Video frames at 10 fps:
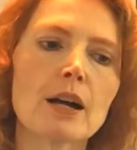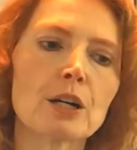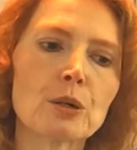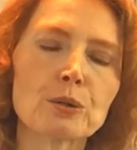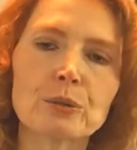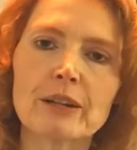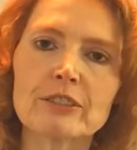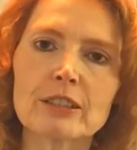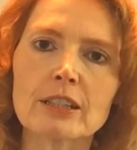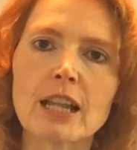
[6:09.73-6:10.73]
Go through
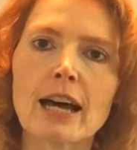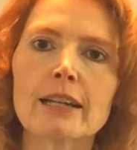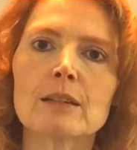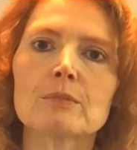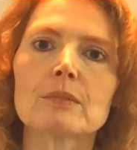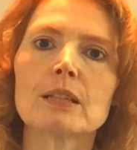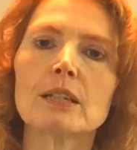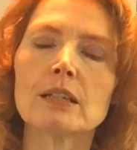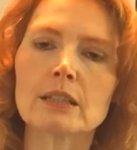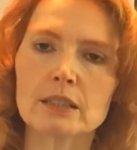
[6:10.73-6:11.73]
every little item,
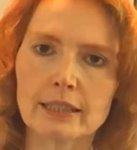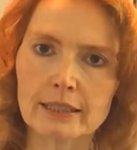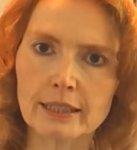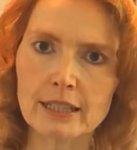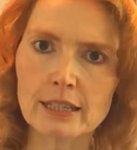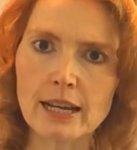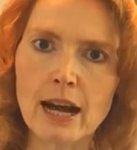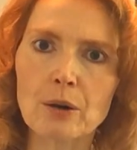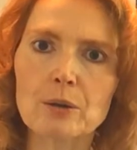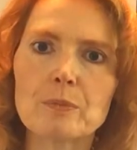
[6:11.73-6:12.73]
clean things
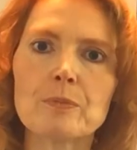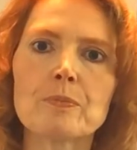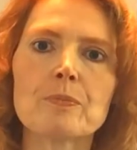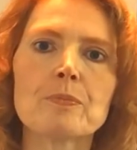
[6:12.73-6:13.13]
out,